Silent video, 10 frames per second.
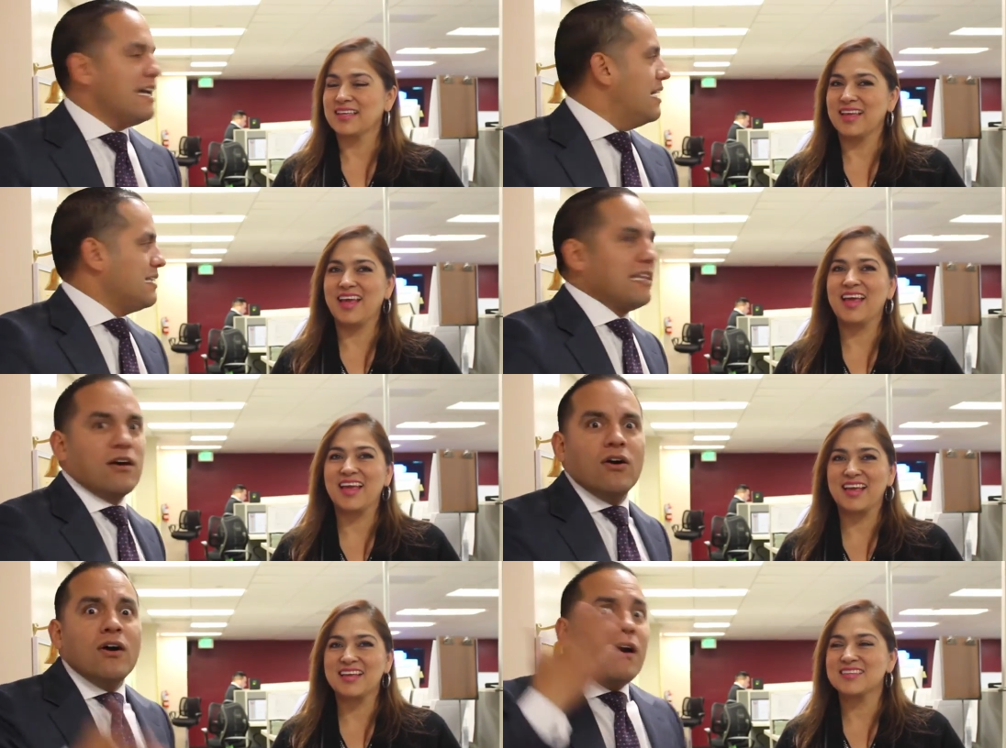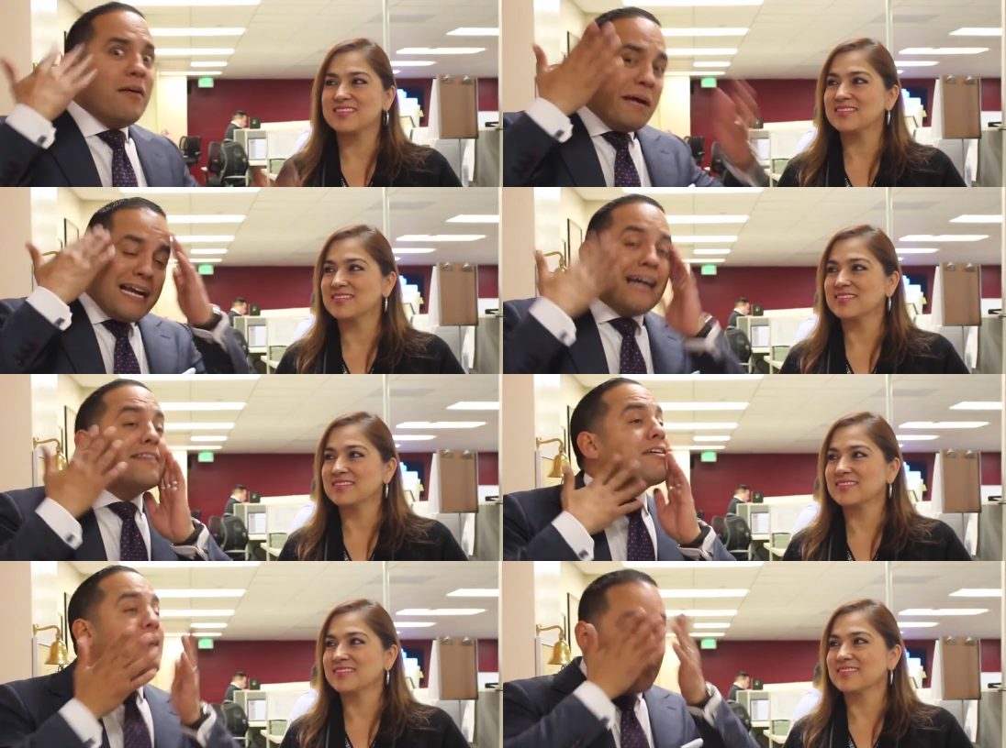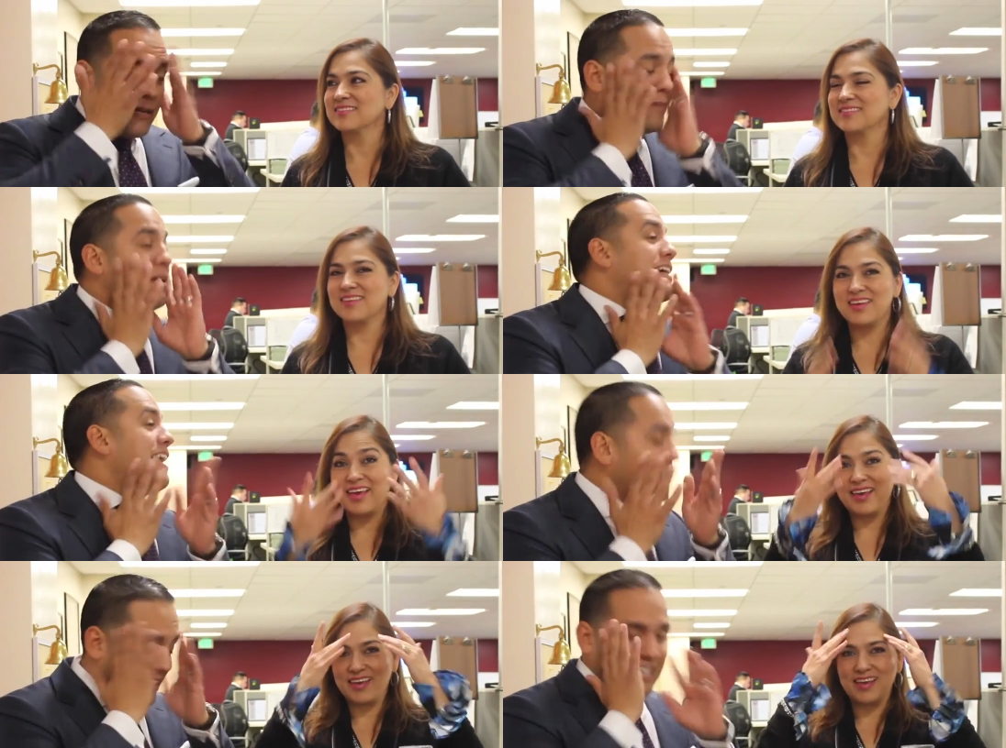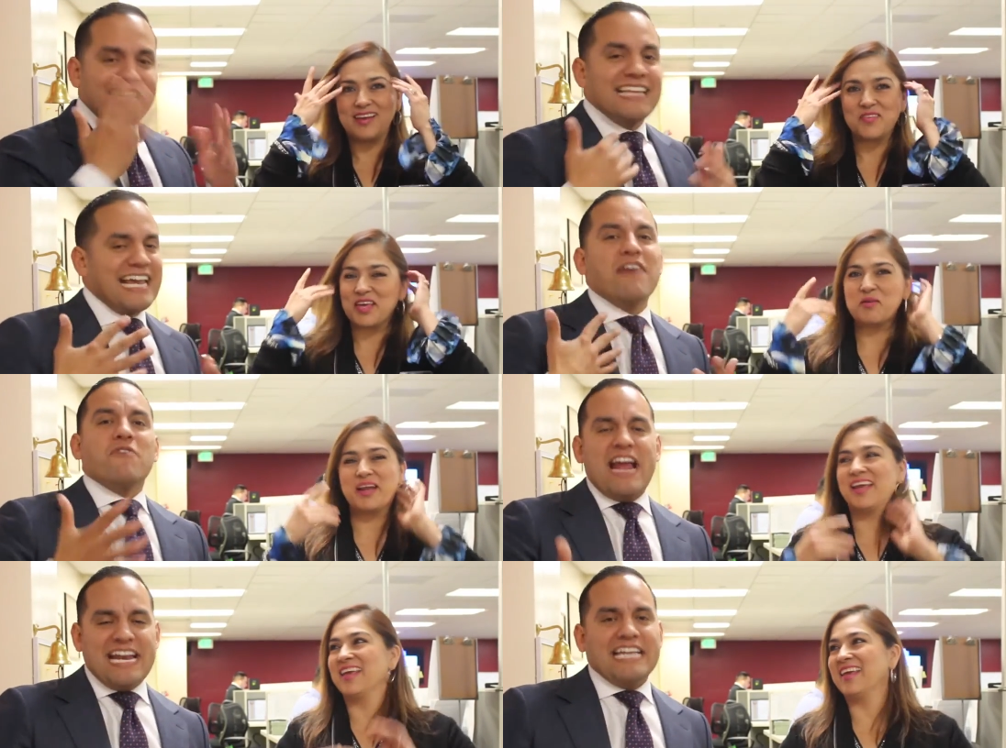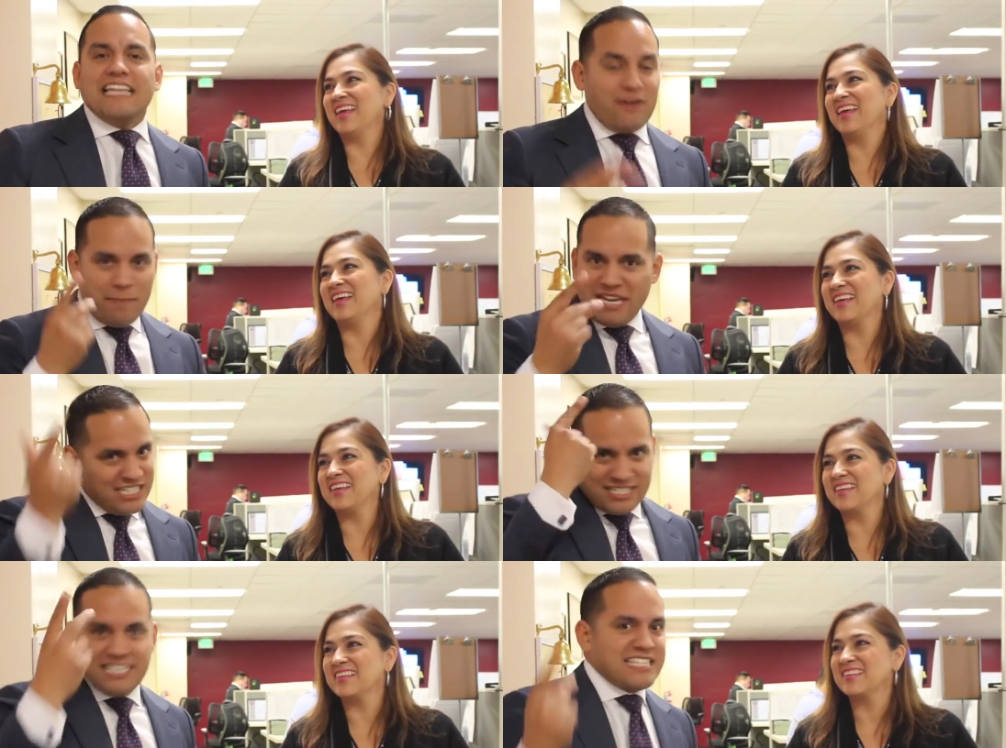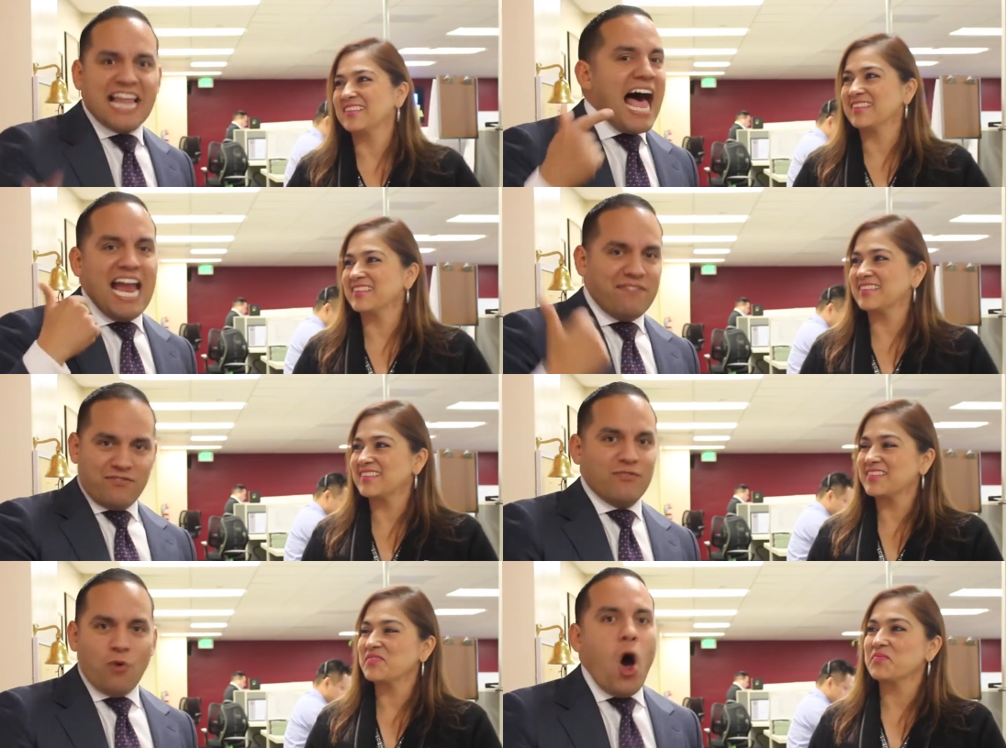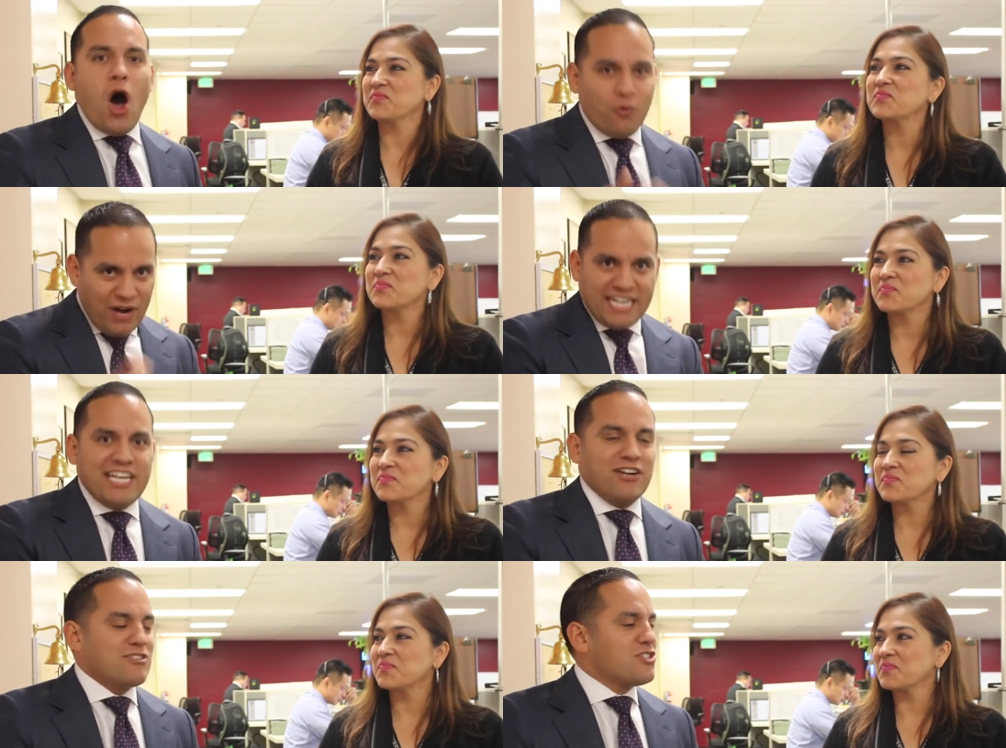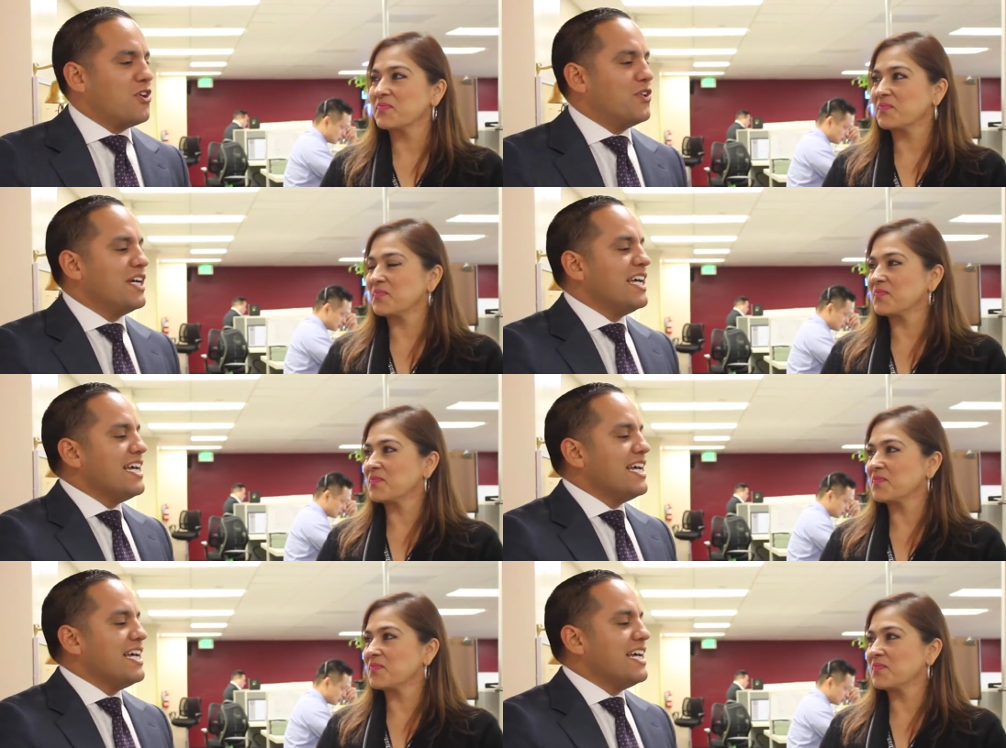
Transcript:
Speaker 1: And then they go, "Oh my God, they're coming! Oh my God!" And they get ready, and then I mean, it's it's live, raw, right here. So,